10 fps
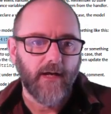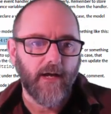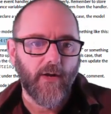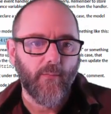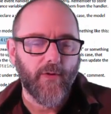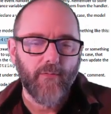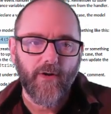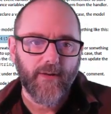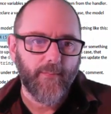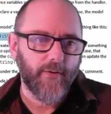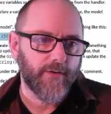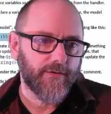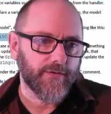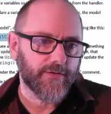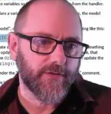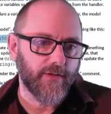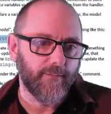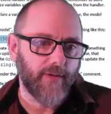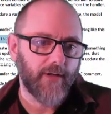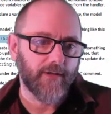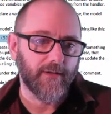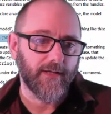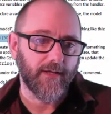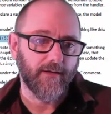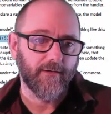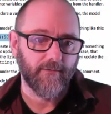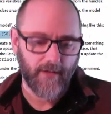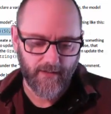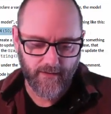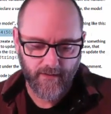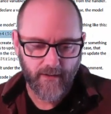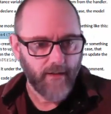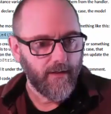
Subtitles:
We want to put the model here, right?